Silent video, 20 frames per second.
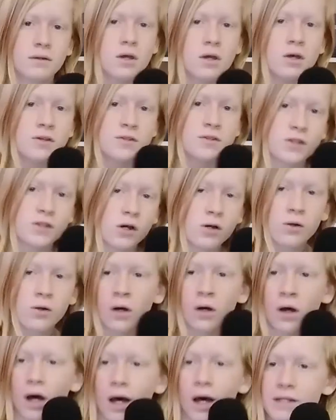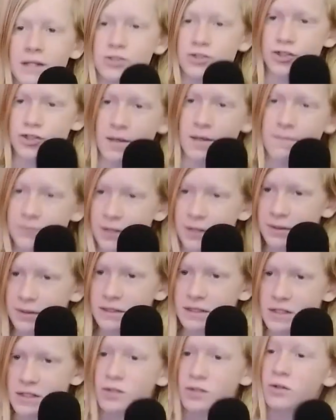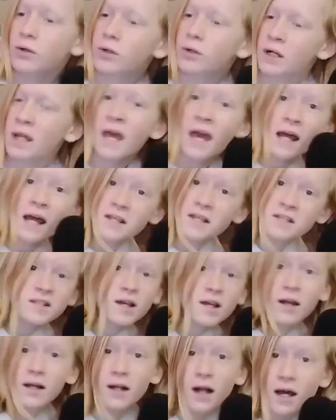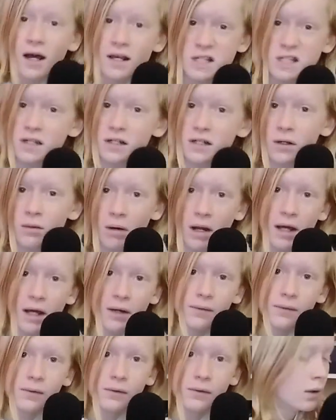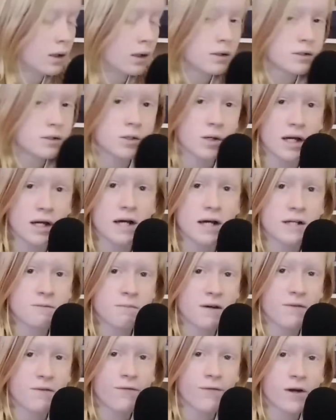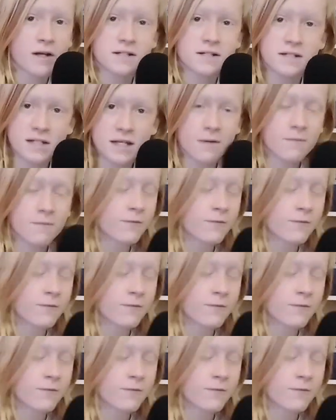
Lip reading: So I jumped onto Discord and I started asking around. So I asked my friend Tim